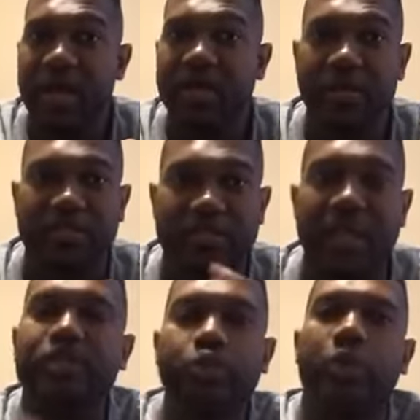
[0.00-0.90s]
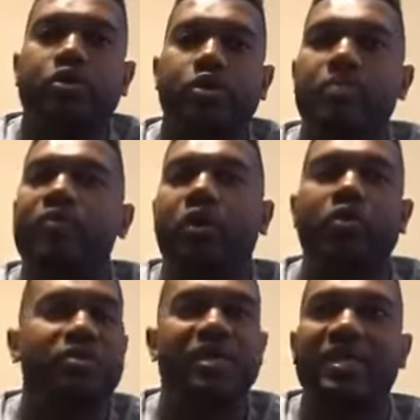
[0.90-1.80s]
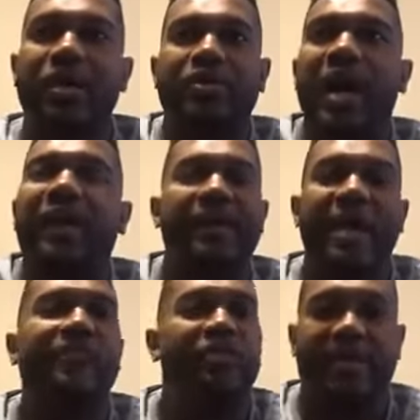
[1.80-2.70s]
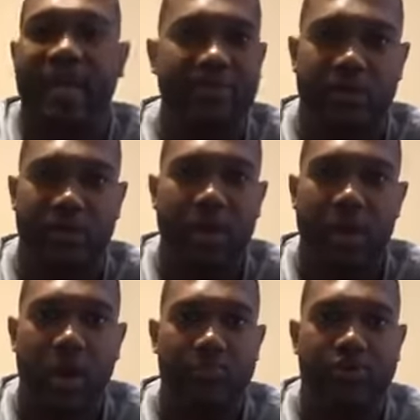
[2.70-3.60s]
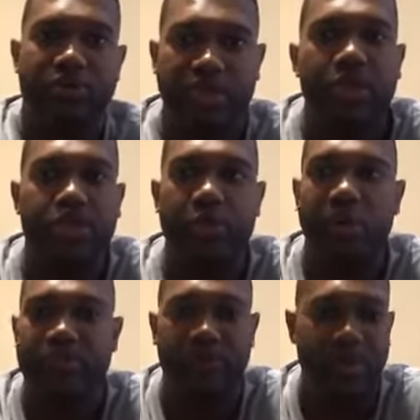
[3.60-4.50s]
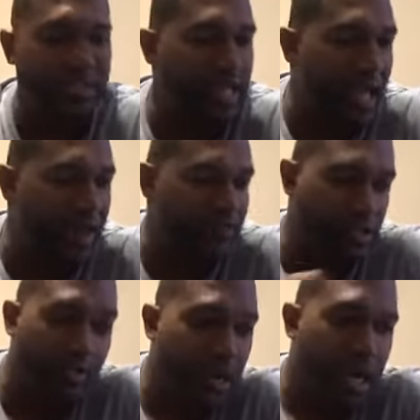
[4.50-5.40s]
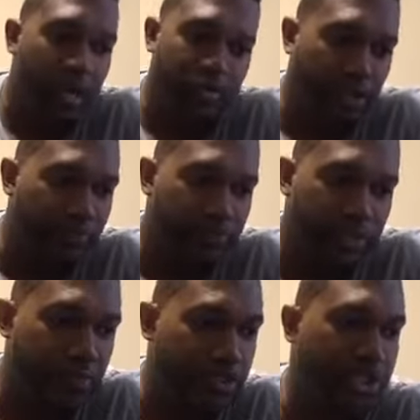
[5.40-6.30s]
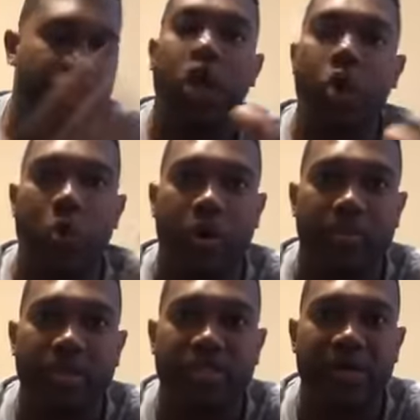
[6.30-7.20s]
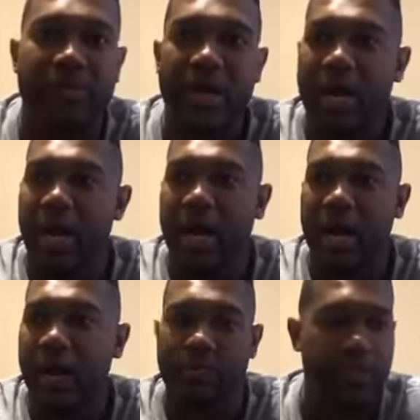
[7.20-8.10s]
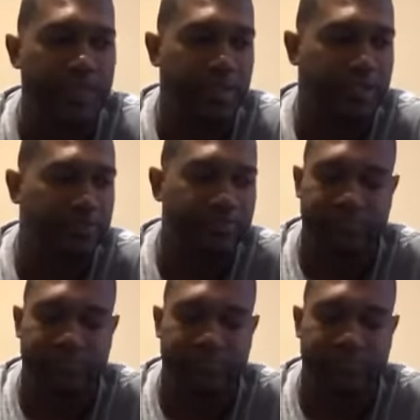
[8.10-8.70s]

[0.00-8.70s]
And the signs, wonders, and miracles, God never gave it or presented to us for us to have some some some show or be some uh, this